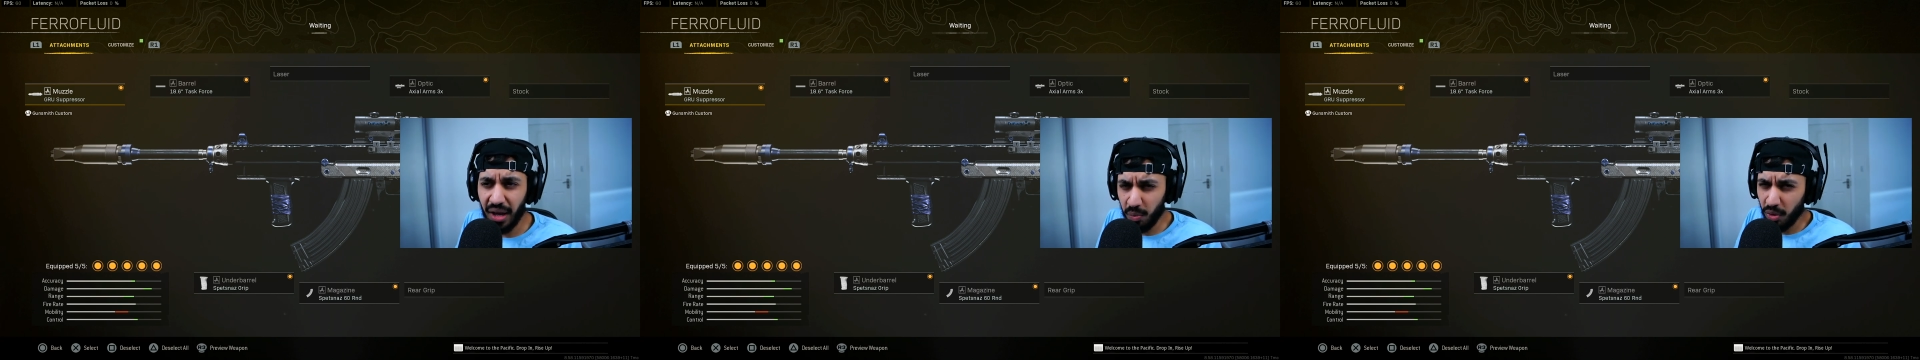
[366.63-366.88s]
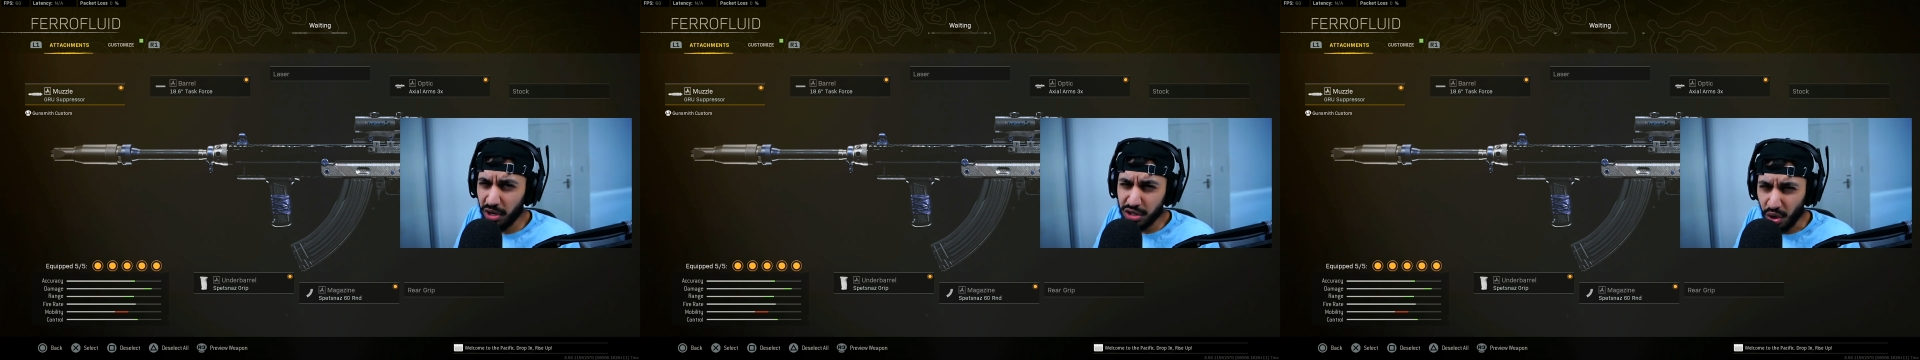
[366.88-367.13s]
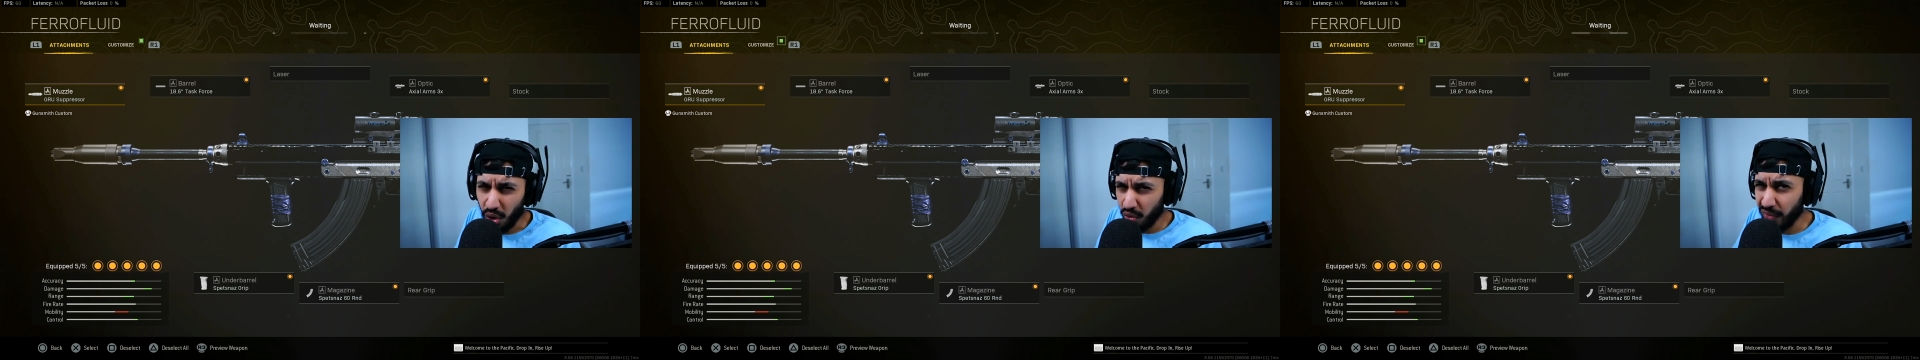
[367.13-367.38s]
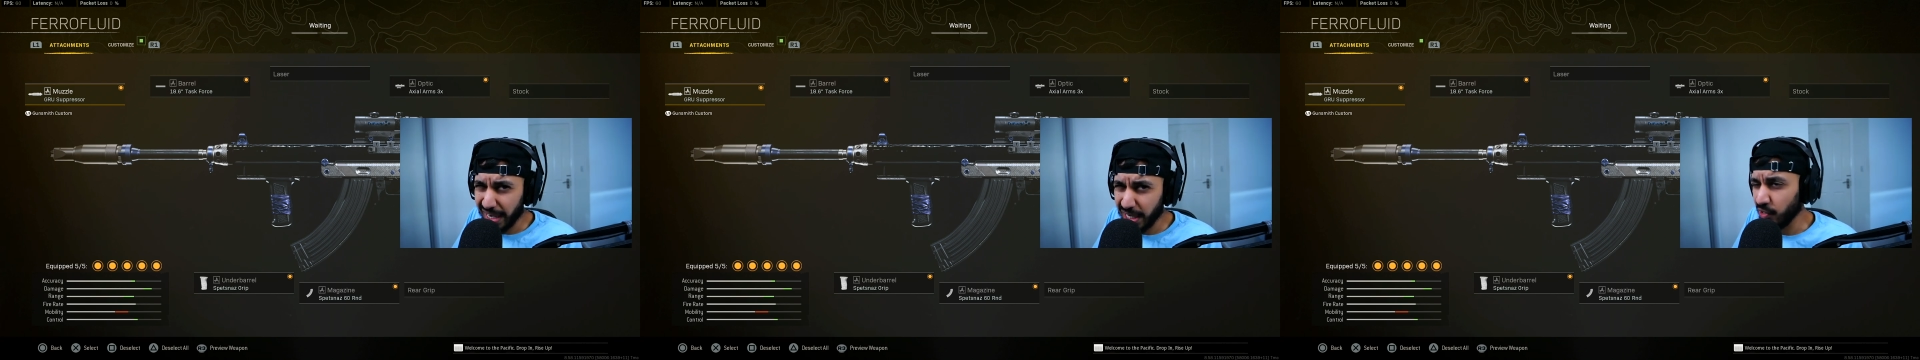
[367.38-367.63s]
it was
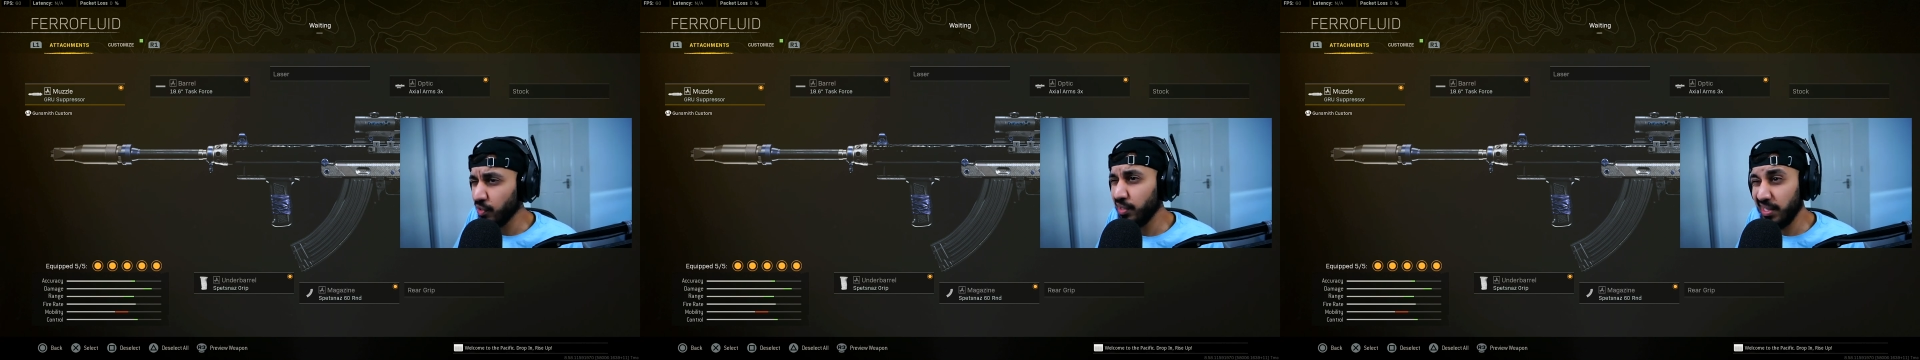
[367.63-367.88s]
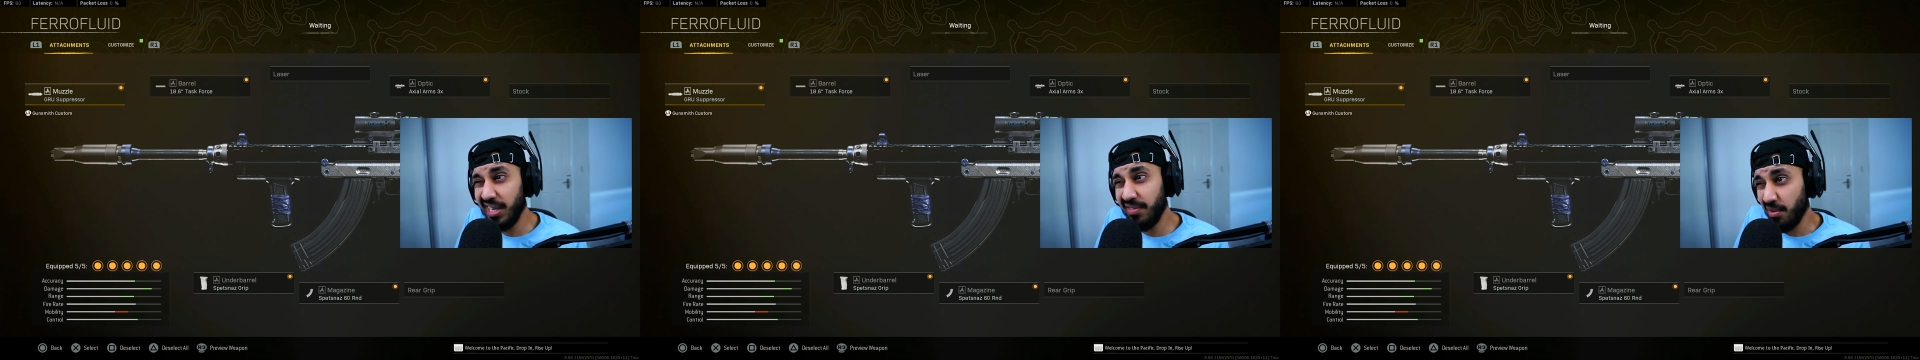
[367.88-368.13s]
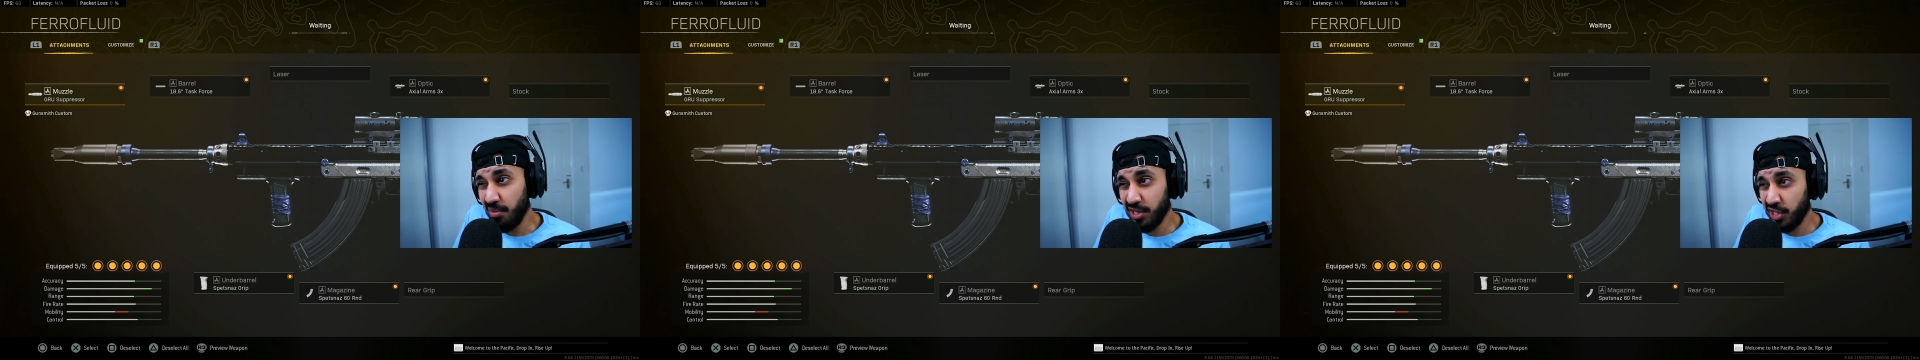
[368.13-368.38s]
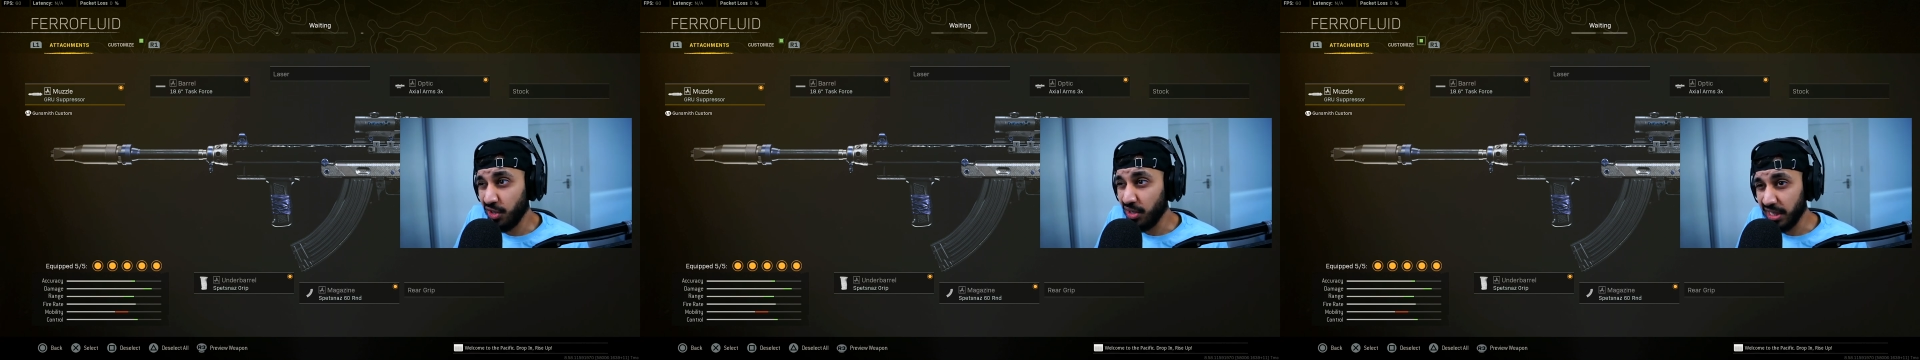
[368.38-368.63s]
already good even
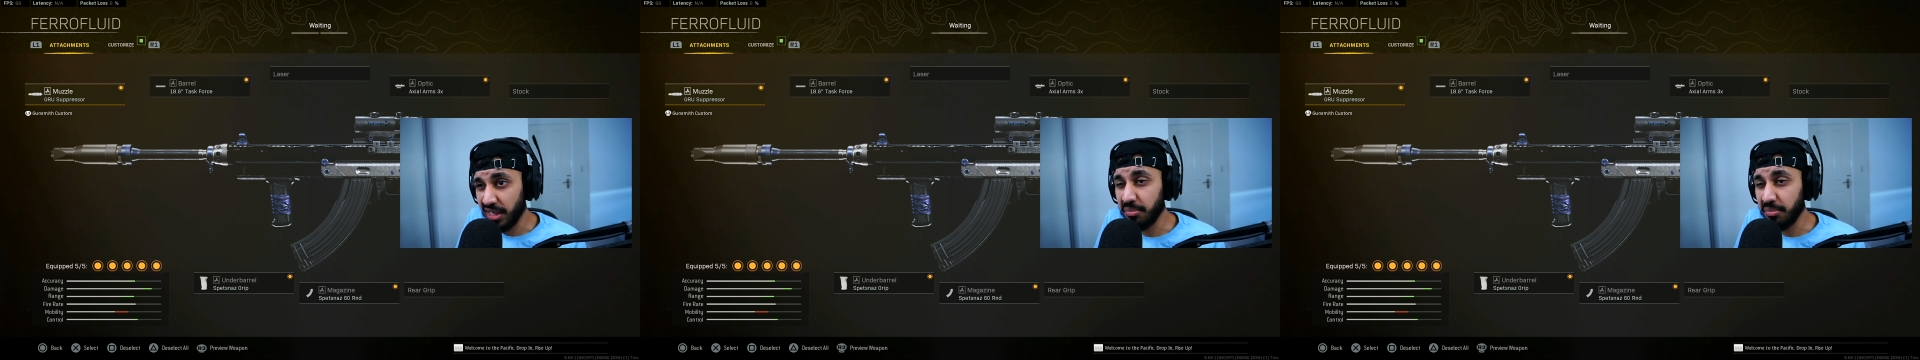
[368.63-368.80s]
once it got like